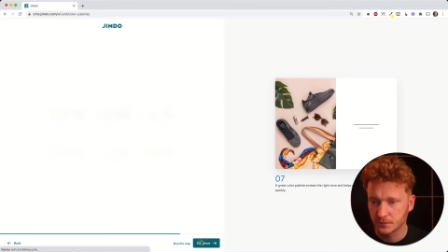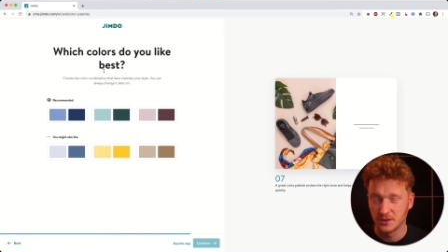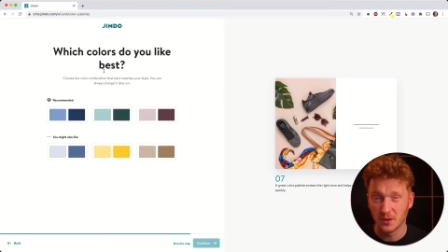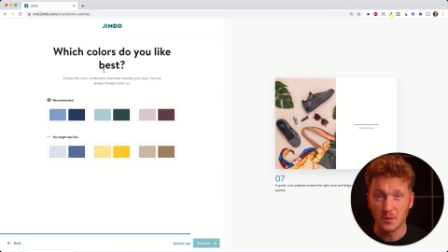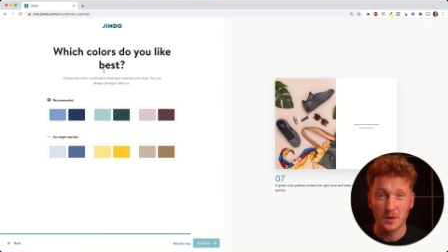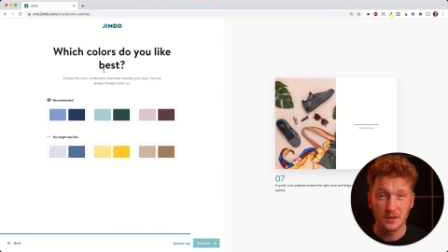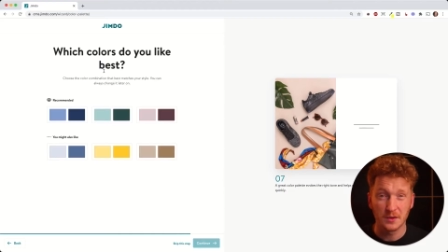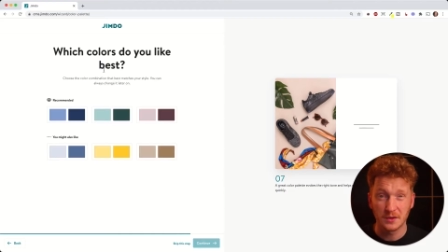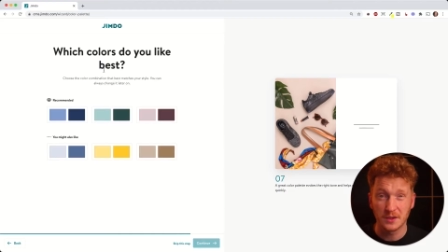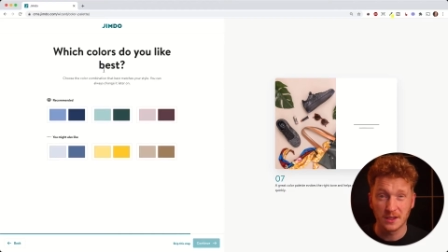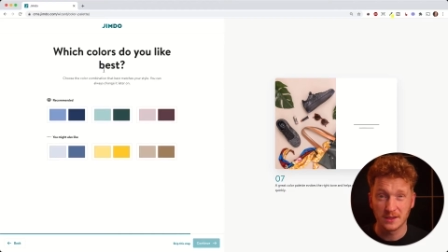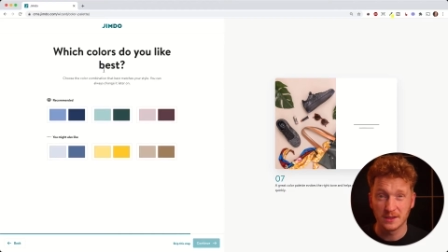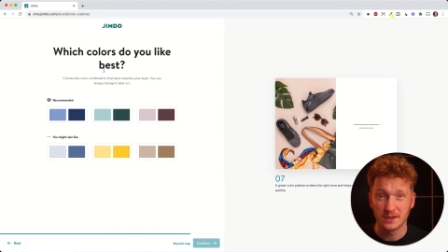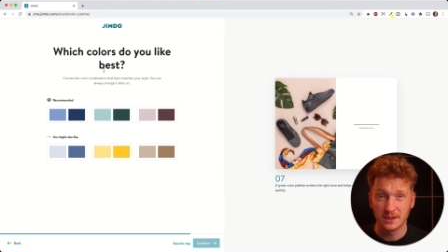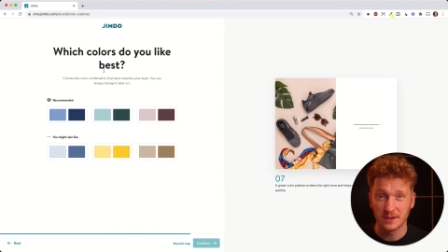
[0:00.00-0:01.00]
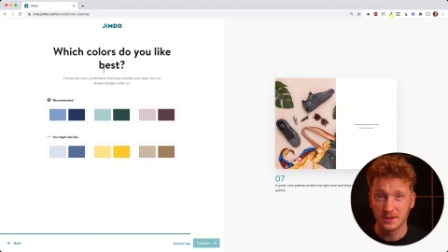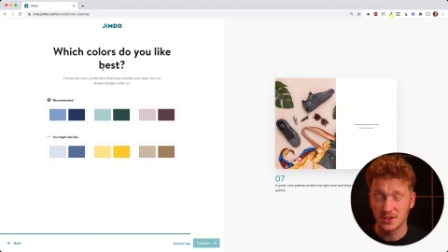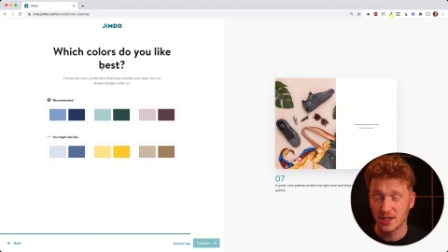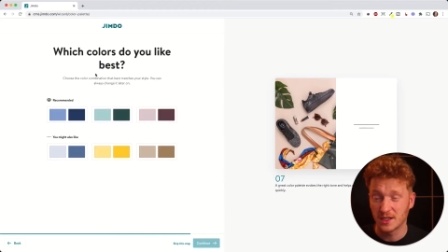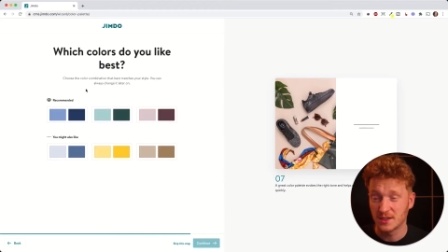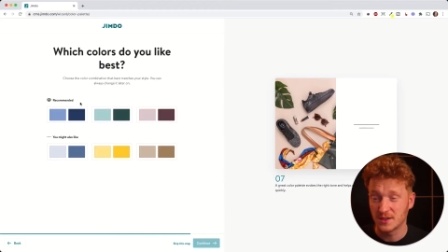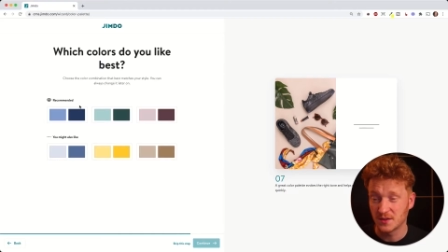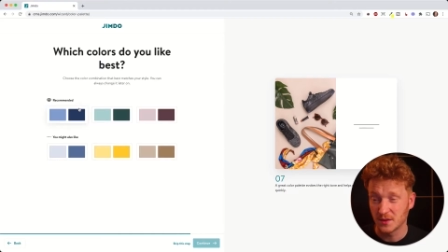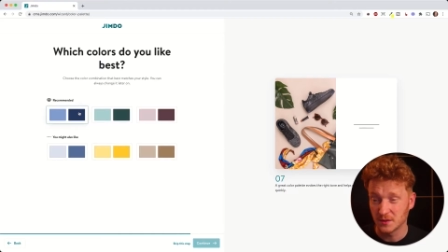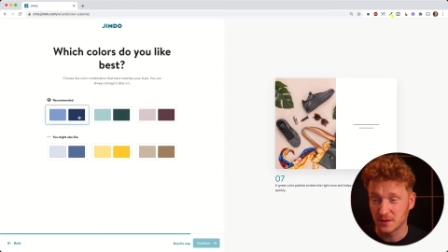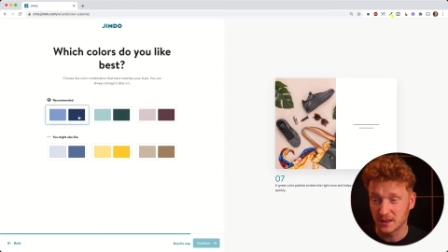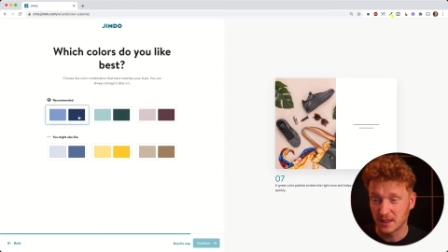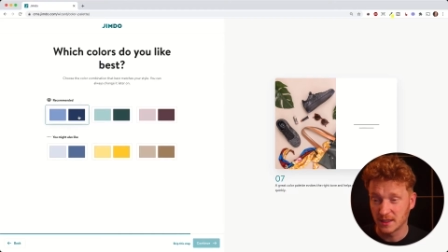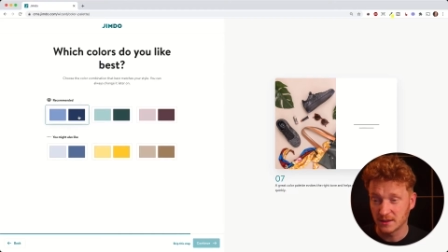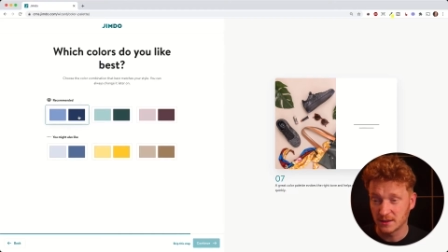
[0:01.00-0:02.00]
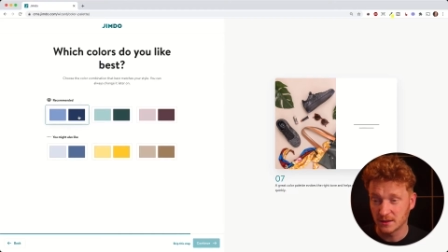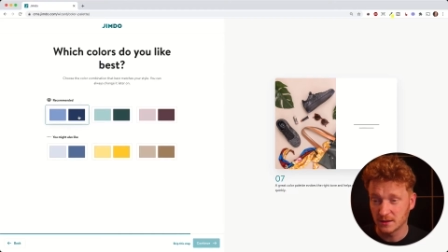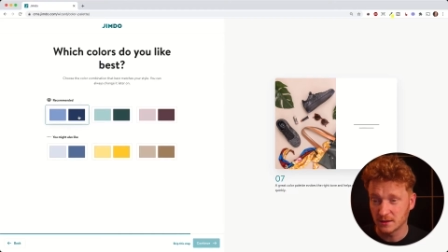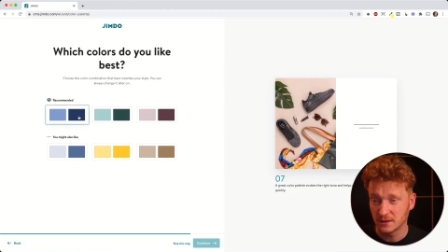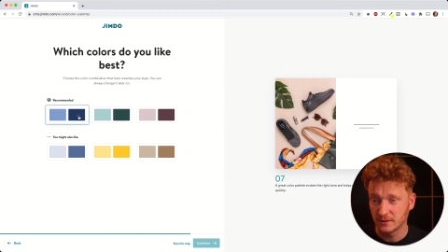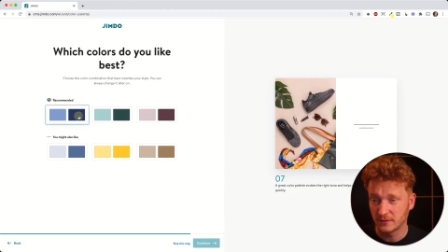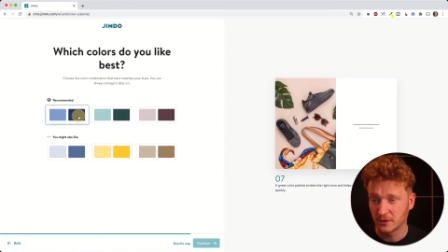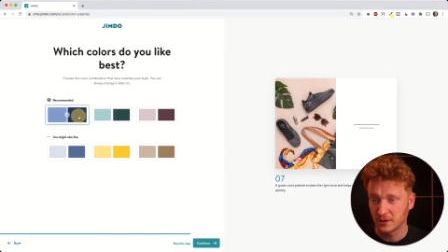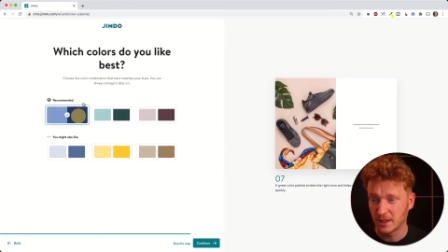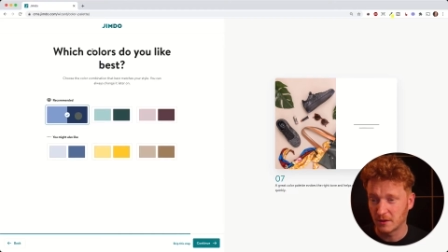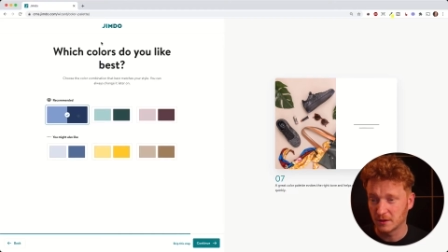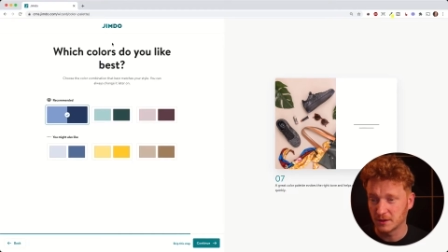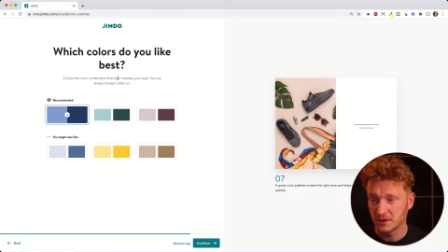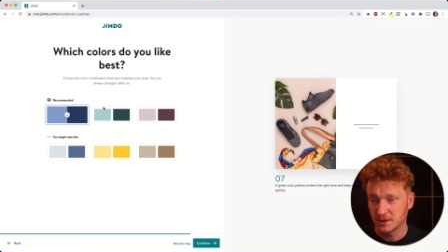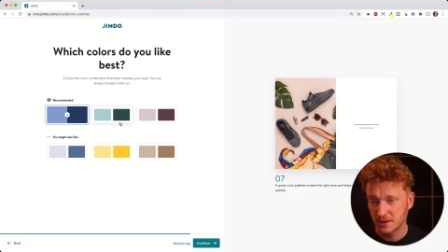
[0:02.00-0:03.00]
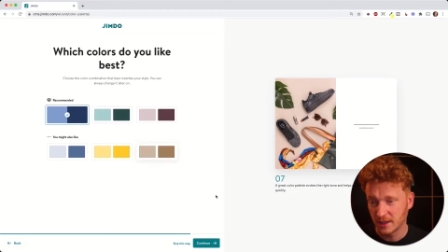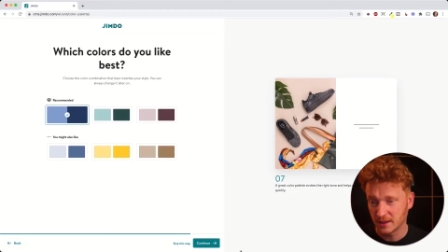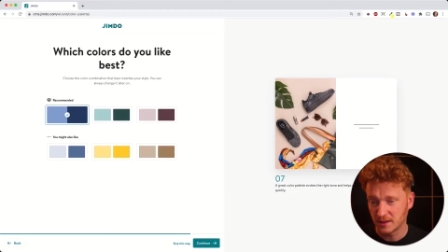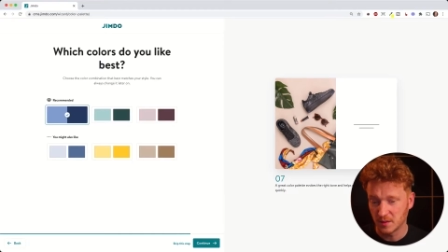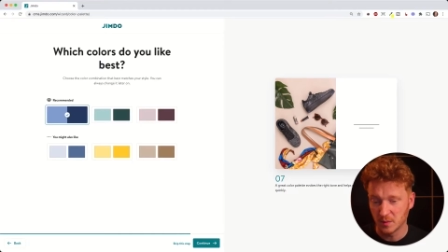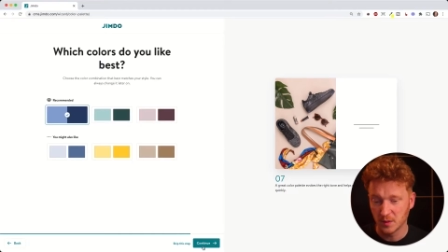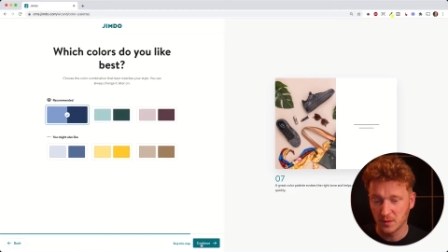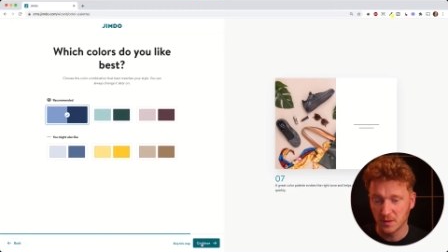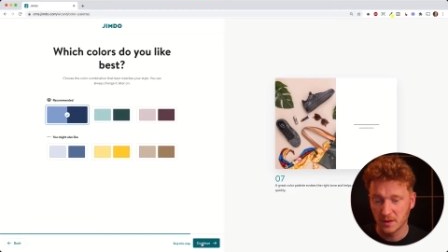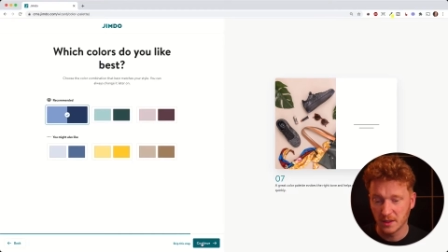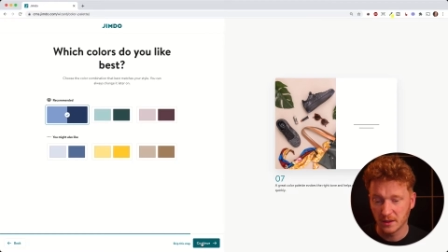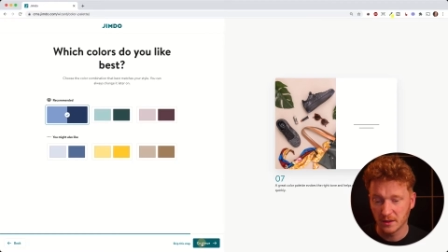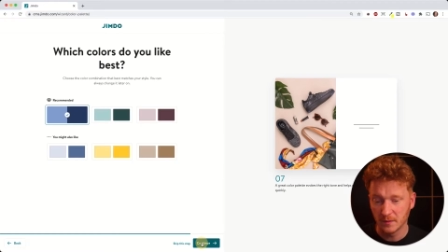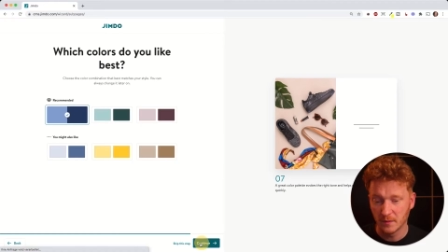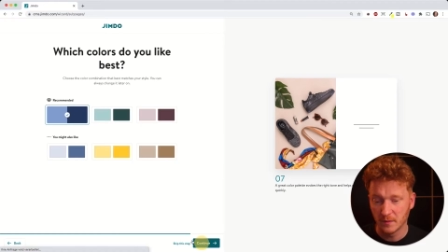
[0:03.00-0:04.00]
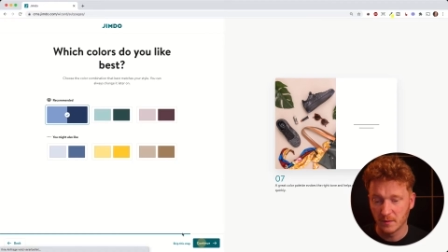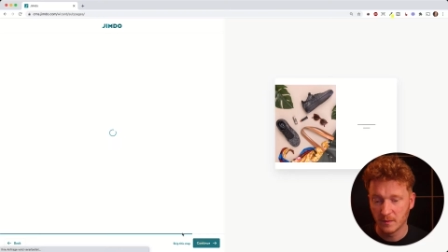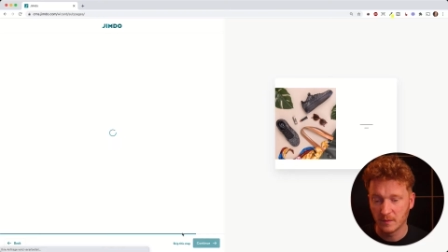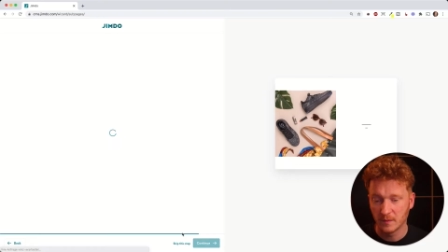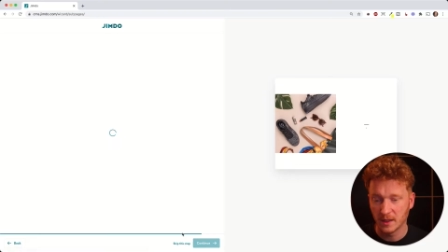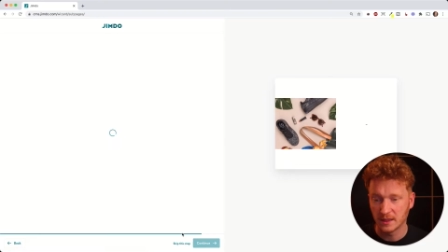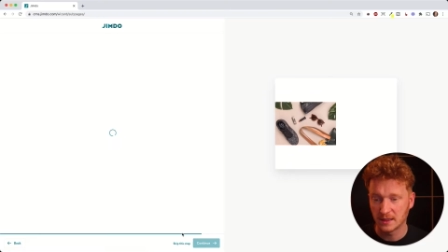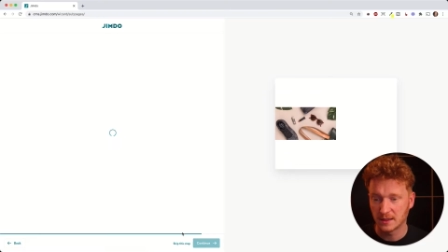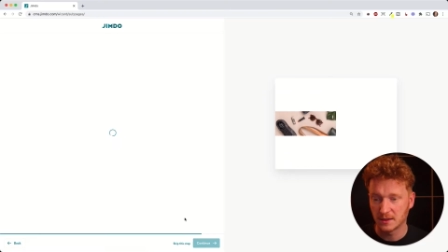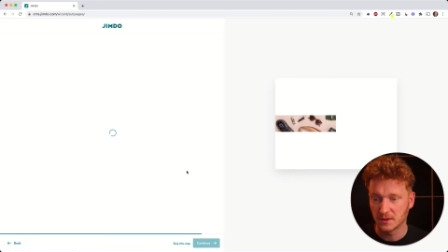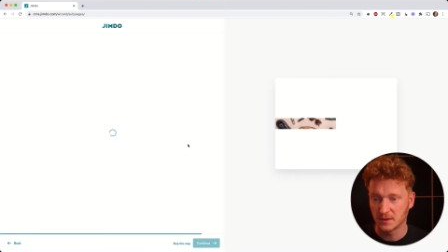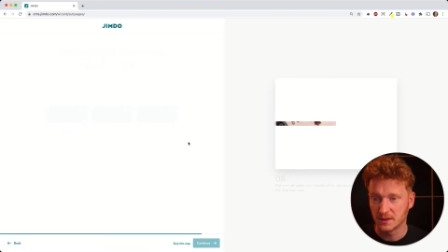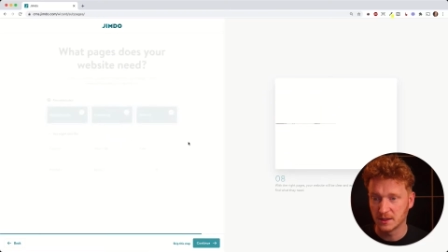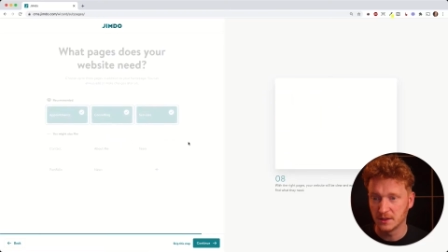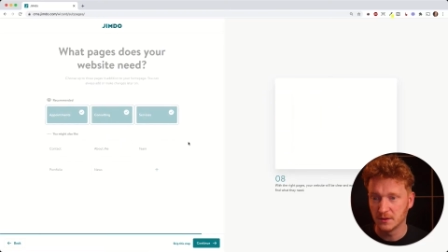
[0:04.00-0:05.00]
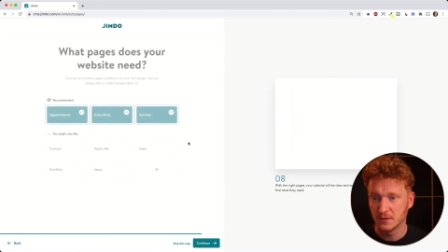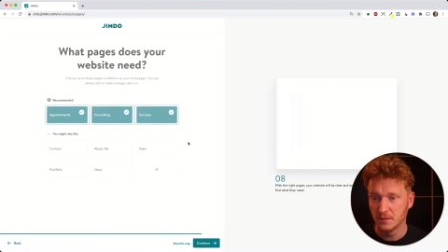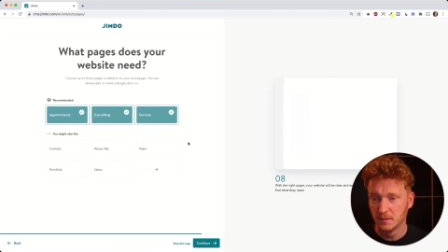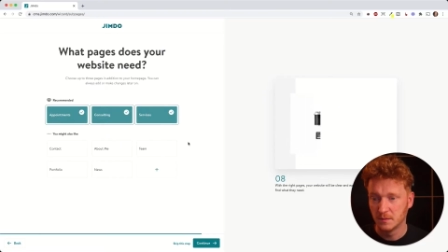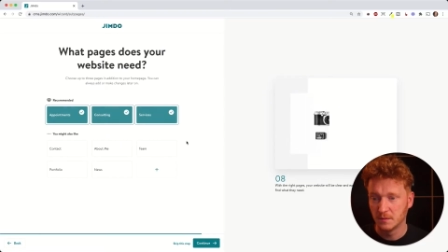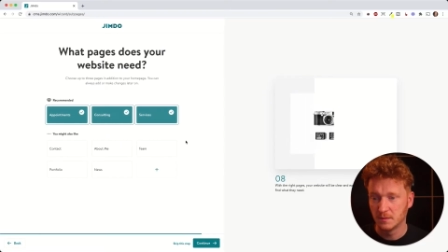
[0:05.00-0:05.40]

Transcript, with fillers: Don't worry, you can uh, change those later. For now, I take the blue here and click continue.